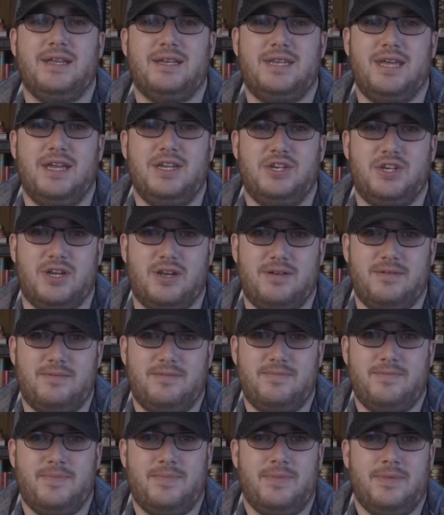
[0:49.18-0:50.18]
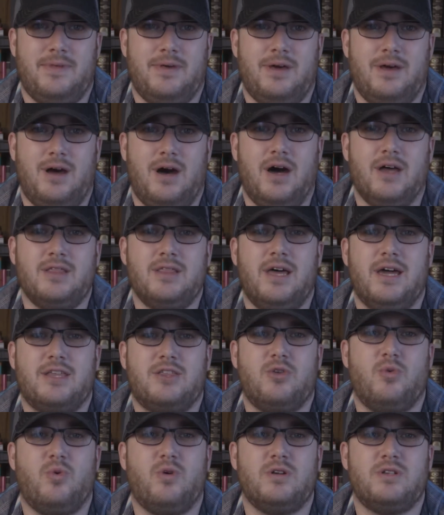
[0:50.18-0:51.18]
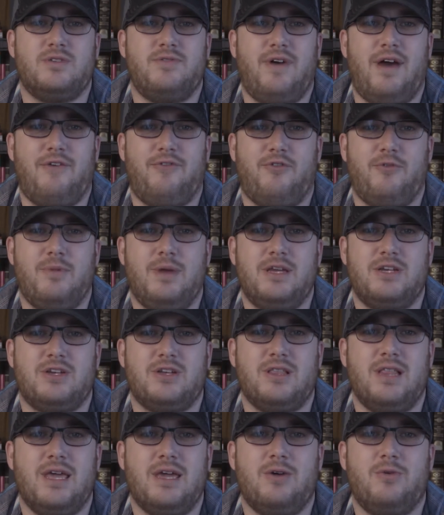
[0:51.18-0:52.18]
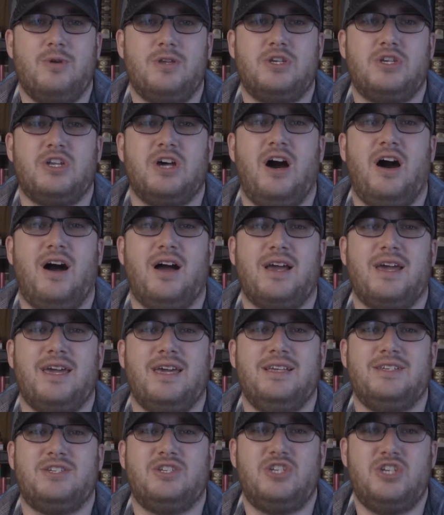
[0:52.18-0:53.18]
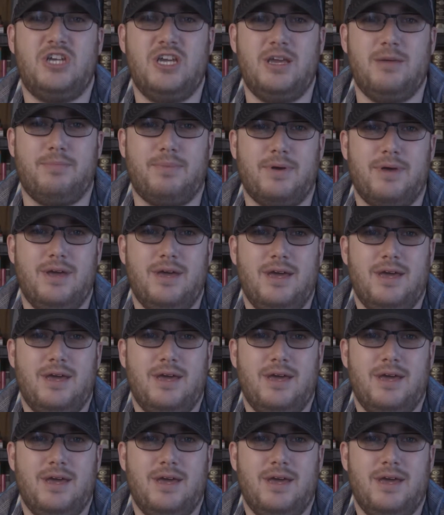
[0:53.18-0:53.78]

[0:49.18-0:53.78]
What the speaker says: attention. Unlike the words of affirmation language, talk is cheap,